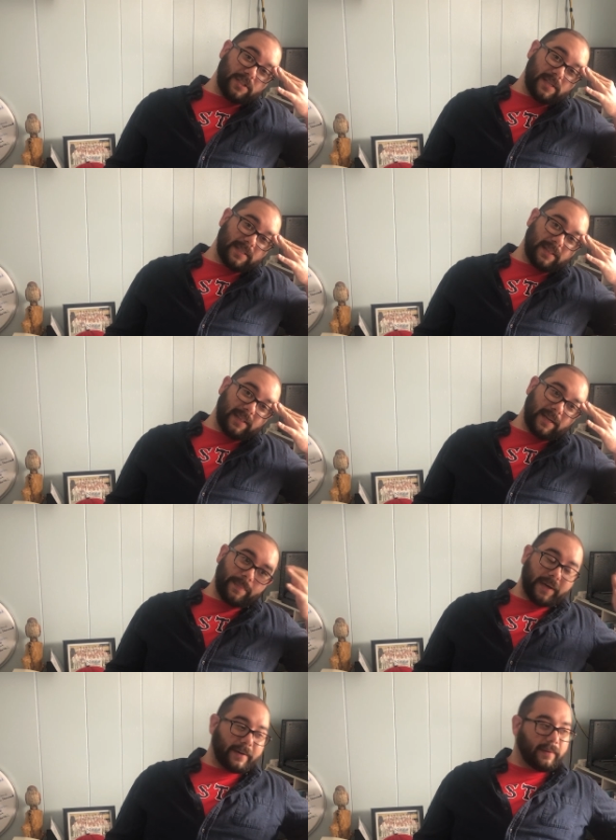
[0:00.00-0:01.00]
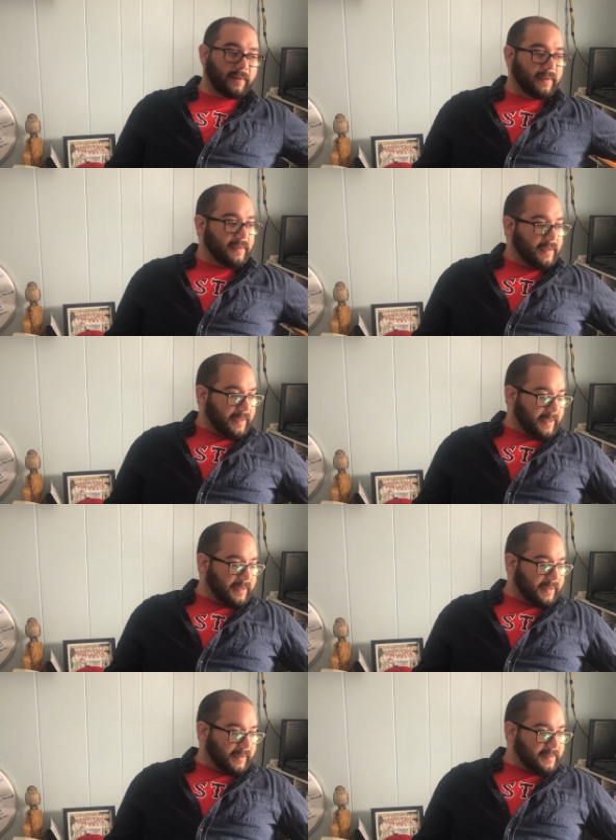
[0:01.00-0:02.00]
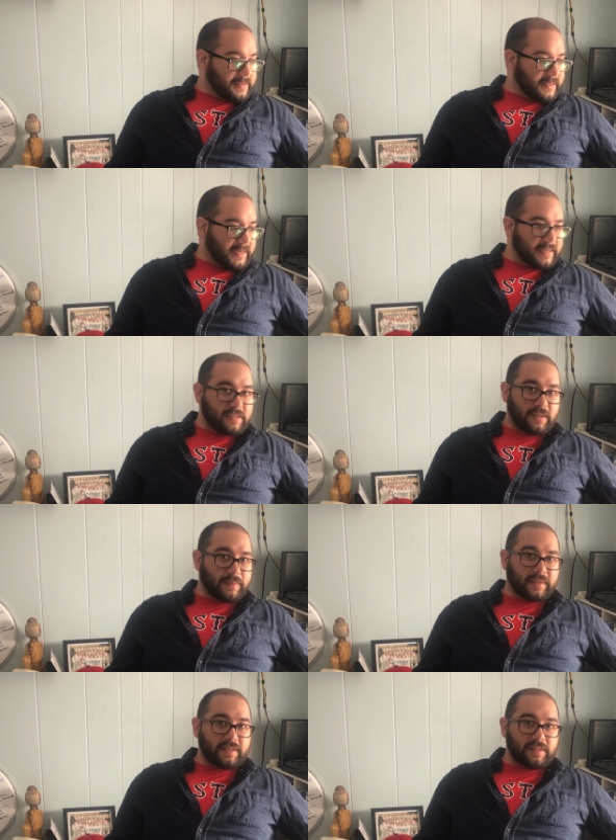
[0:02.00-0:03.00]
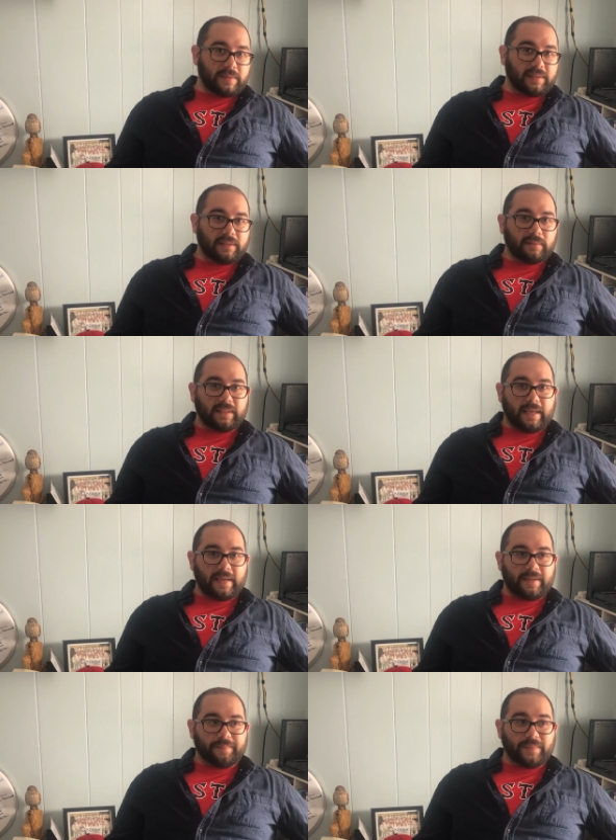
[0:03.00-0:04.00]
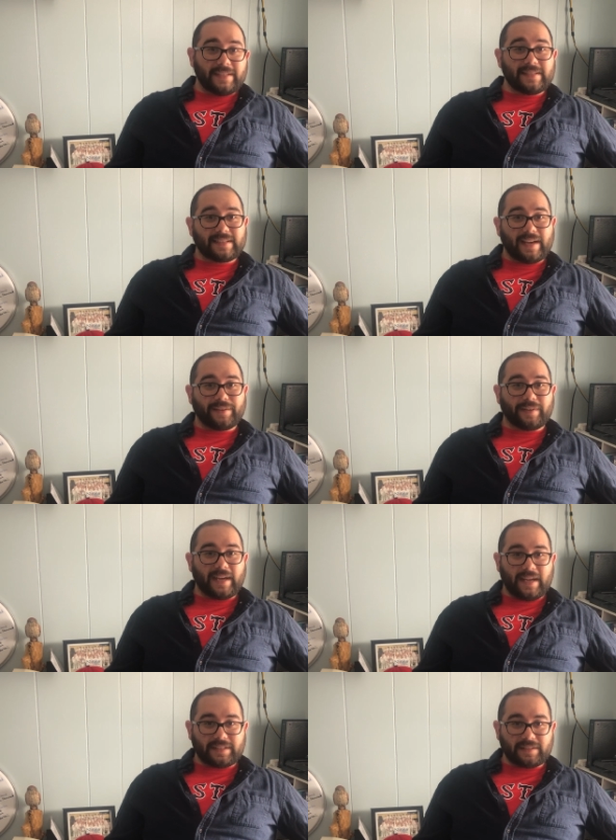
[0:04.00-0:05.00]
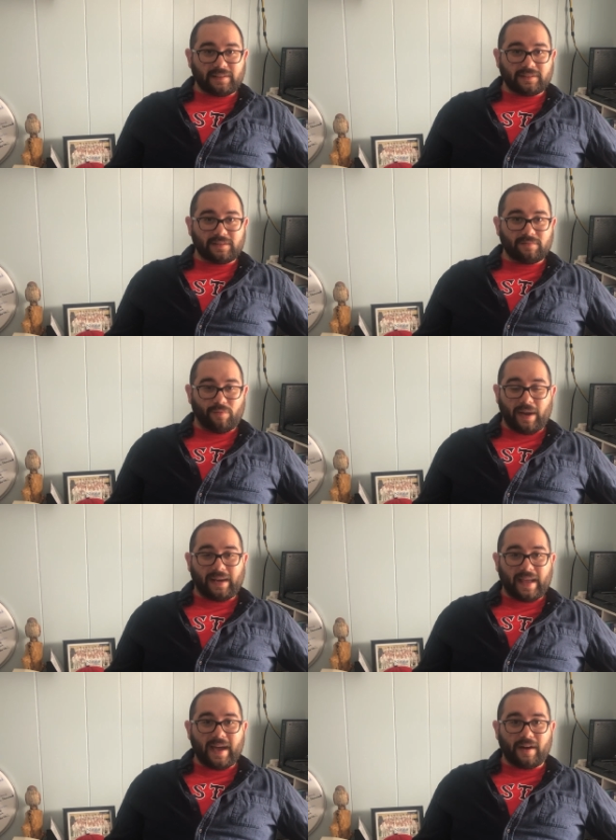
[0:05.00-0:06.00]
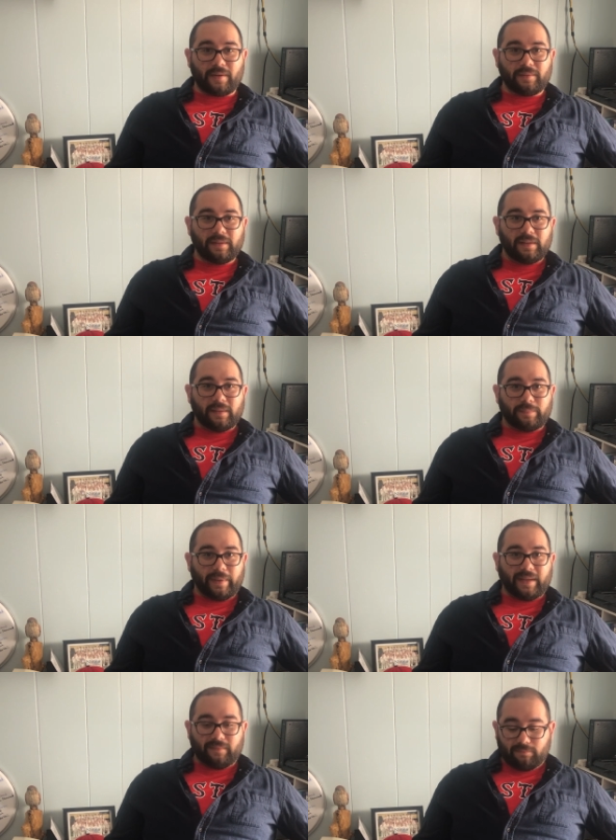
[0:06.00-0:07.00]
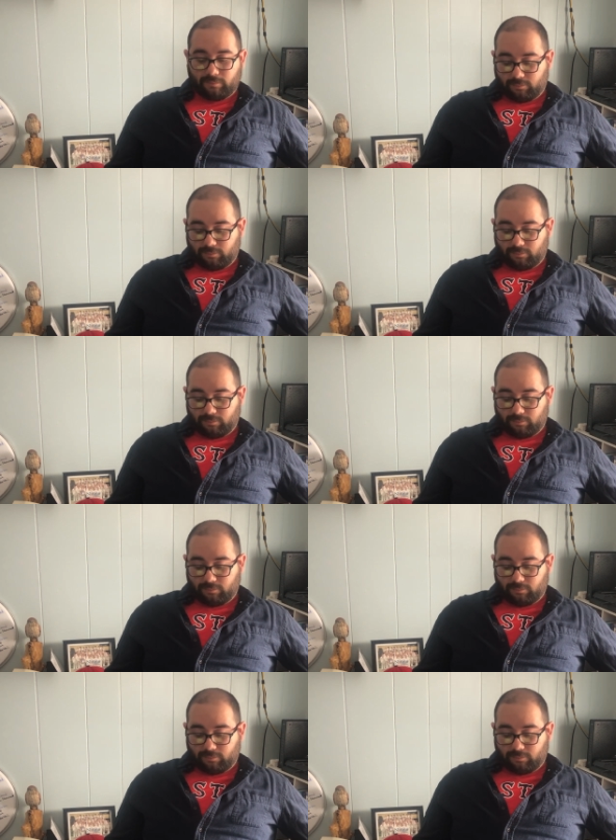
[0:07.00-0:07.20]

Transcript: just to think about, and I don't want to do it. This is kind of a hassle right now, but